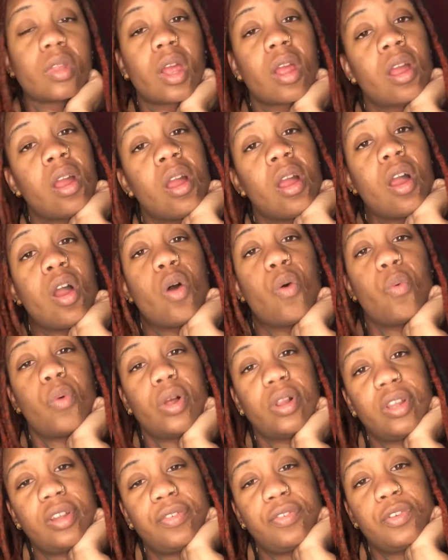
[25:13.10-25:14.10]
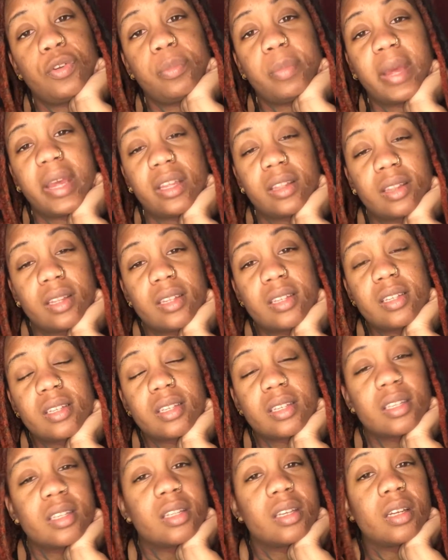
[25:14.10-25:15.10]
Well, if you make this
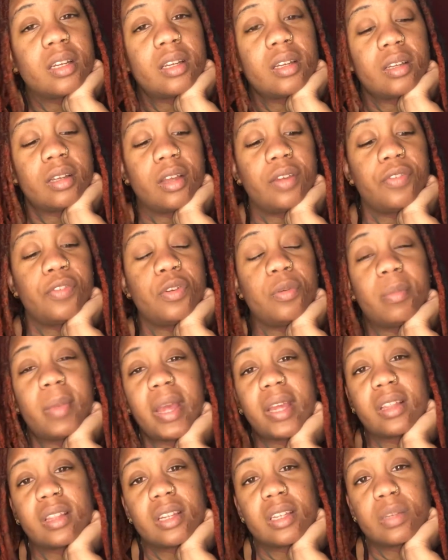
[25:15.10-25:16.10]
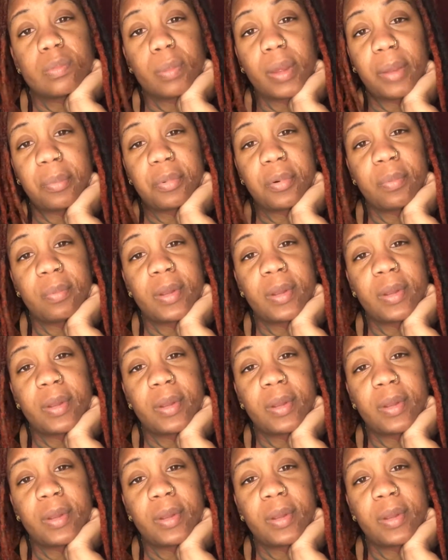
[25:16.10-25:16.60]
paper plate,